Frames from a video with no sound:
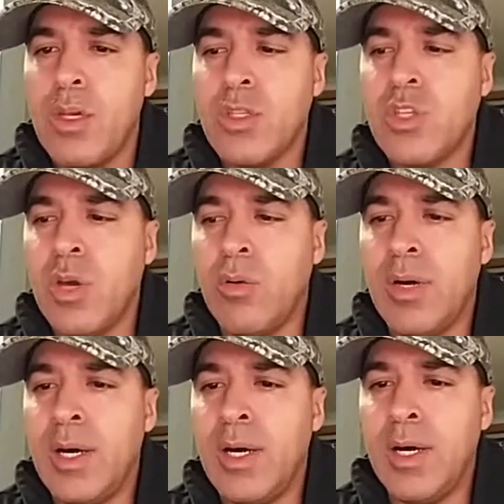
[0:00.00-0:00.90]
So,
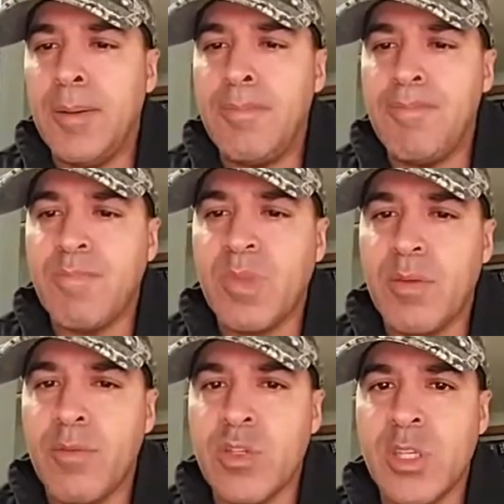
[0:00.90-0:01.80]

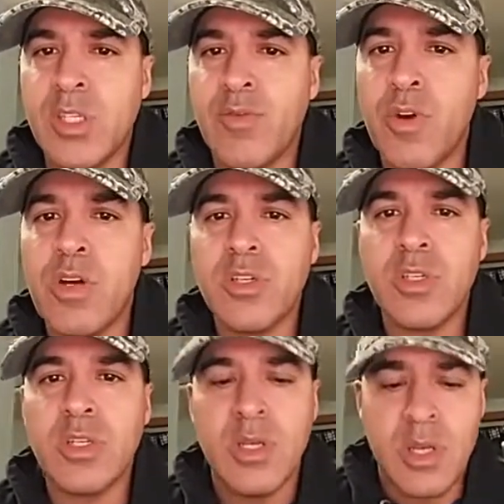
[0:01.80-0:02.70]
first things
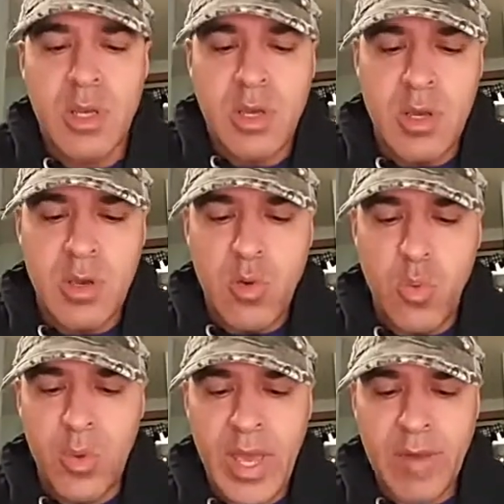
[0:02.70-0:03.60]
first,
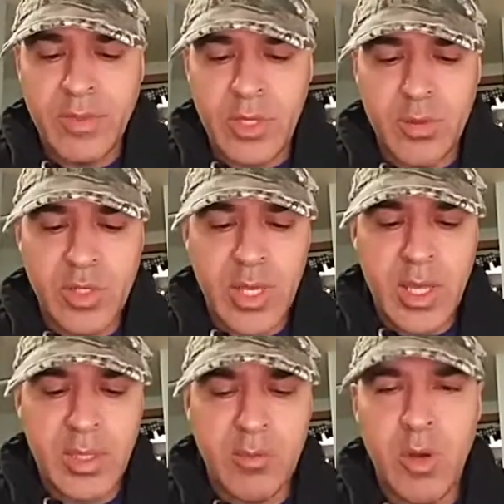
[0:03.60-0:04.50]
we have to
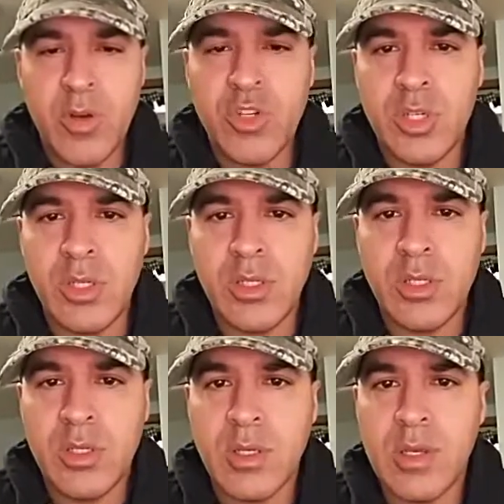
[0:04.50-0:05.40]
understand
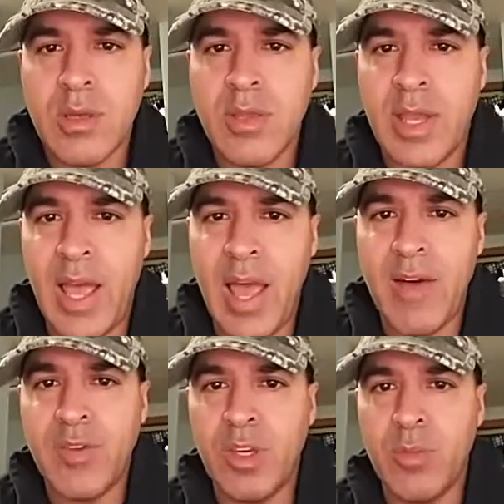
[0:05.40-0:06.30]
that
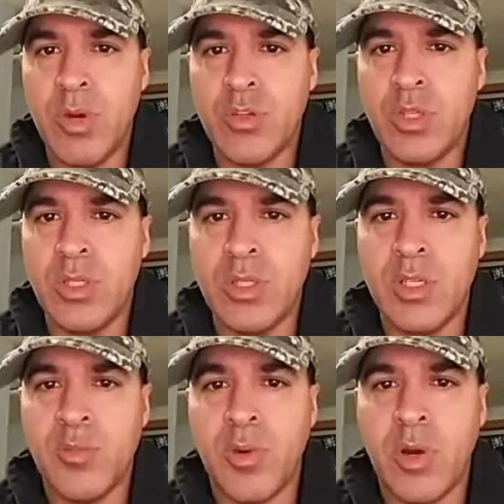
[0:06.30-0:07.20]
having emotions
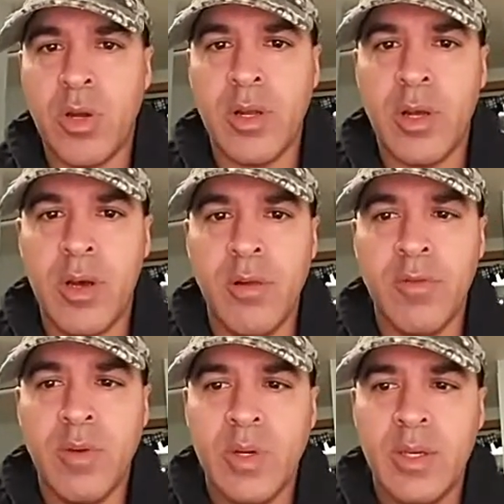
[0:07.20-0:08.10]
is part of